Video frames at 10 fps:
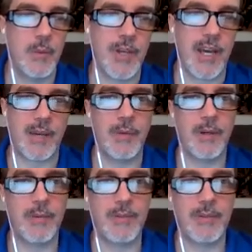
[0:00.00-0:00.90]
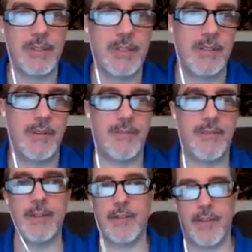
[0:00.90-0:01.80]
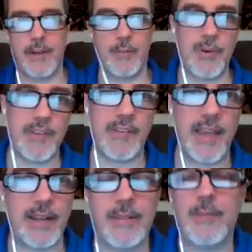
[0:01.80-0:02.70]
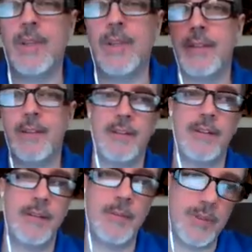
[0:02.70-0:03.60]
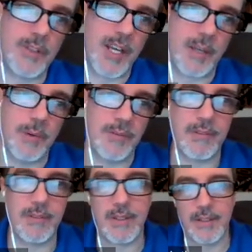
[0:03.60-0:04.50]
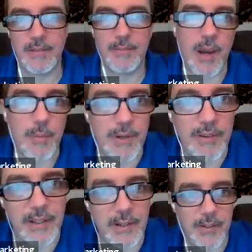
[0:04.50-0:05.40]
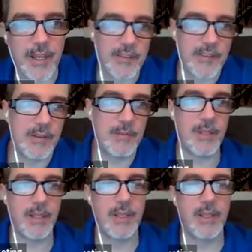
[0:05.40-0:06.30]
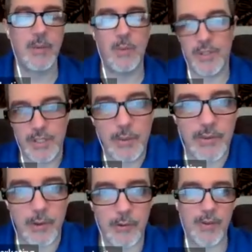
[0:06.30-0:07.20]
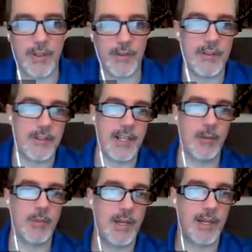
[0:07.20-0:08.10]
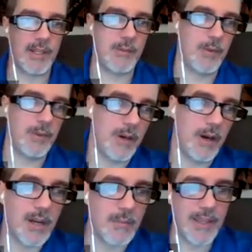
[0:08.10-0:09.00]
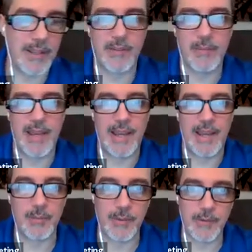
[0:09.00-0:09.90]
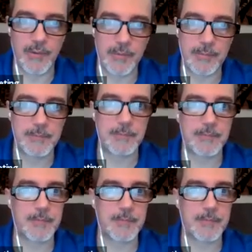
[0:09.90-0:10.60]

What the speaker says: We'll talk about fields that are preset. We'll talk about properties that are custom. We use those fields in our title block and we'll automate some attributes.